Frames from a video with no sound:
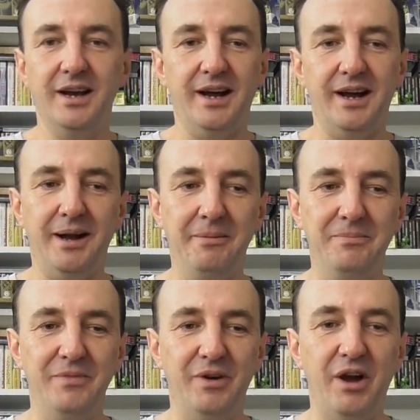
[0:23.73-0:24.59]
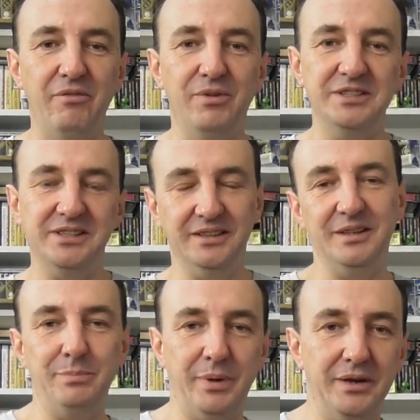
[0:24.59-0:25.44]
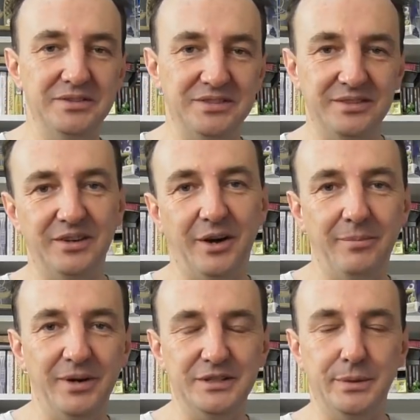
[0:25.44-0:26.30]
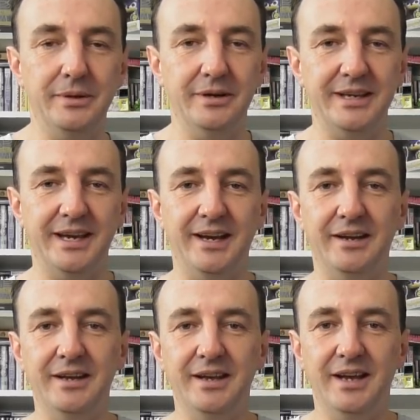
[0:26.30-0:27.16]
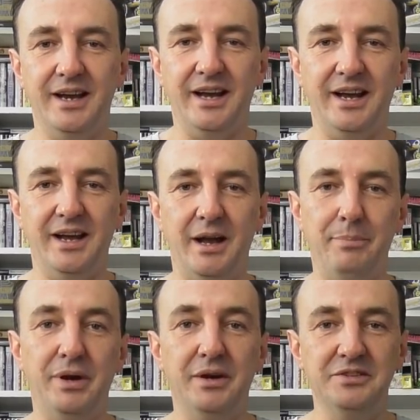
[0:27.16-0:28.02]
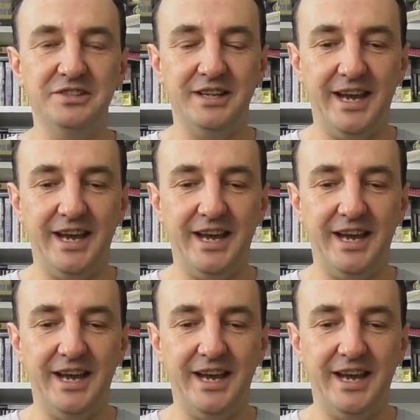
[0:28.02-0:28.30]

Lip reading: I recently posted on my Twitter account a post,